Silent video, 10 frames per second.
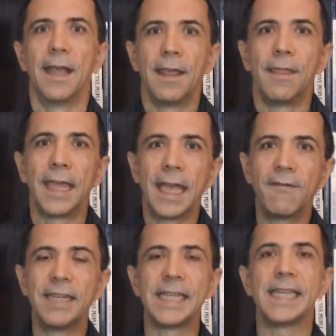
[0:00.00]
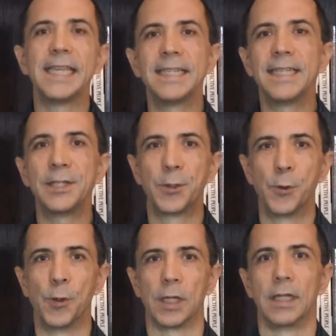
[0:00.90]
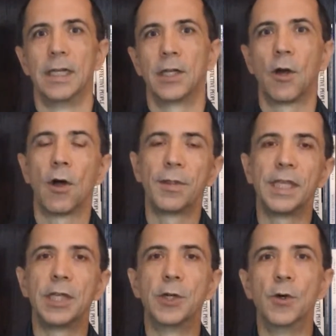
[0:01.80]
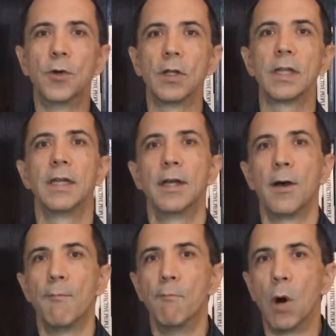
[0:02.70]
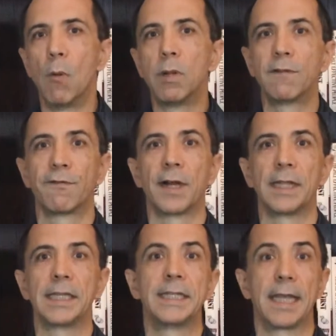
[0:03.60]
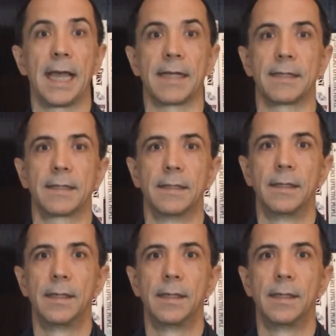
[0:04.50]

They have an easy tool called the Google Mobile Friendly Test.